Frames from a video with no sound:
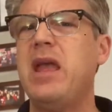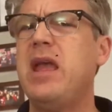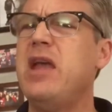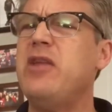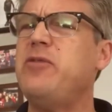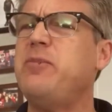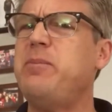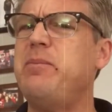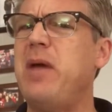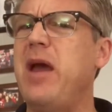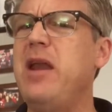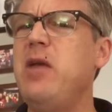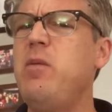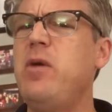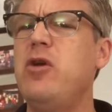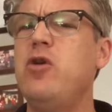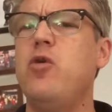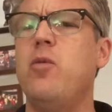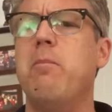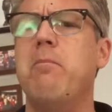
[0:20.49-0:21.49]
it's
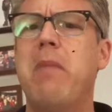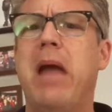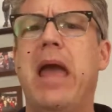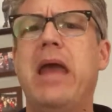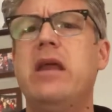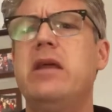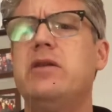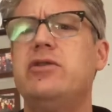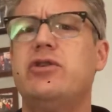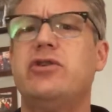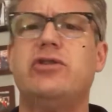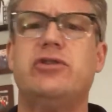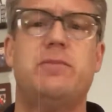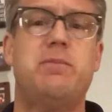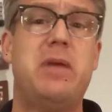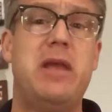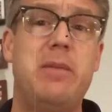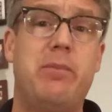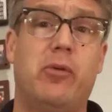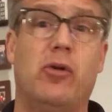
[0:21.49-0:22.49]
anyone who manages
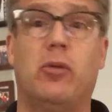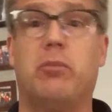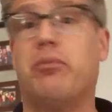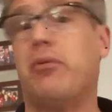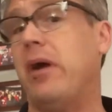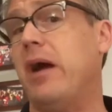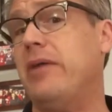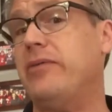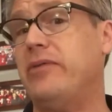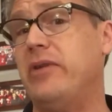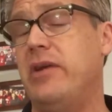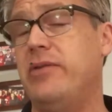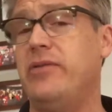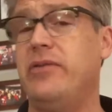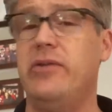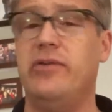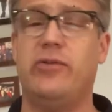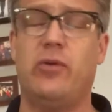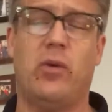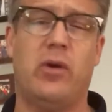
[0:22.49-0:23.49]
people,
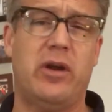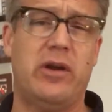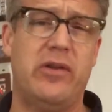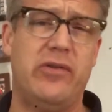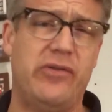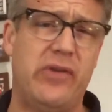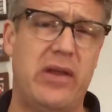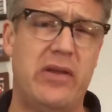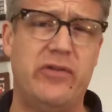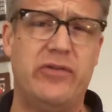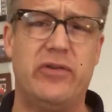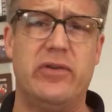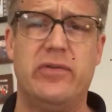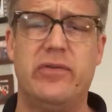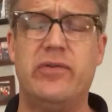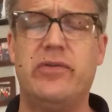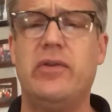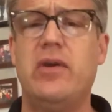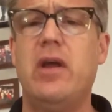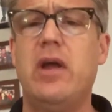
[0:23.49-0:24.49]
processes,
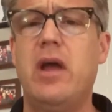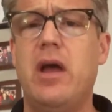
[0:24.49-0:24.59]
organizations,